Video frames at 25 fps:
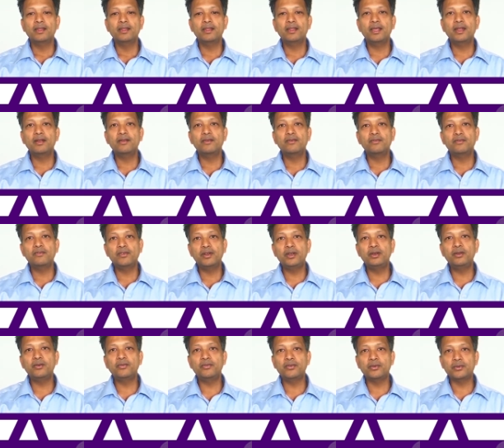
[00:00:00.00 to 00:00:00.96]
Then
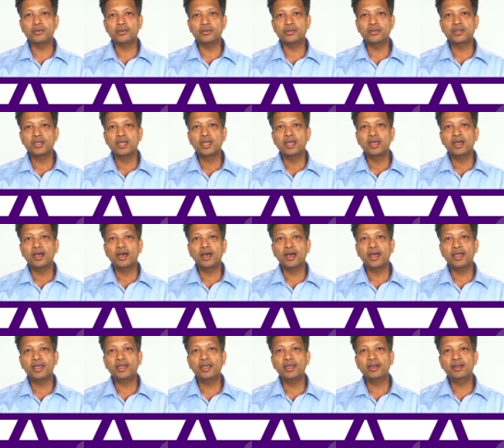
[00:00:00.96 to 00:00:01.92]
field of use,
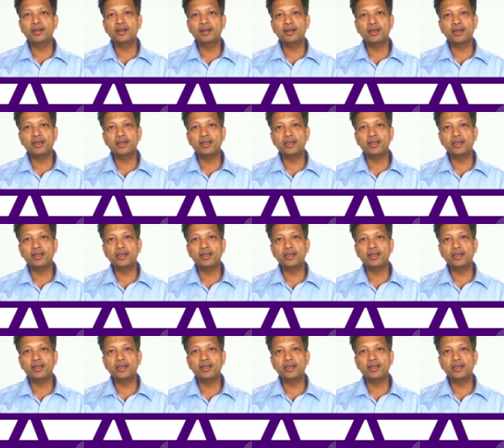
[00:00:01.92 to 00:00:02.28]
I can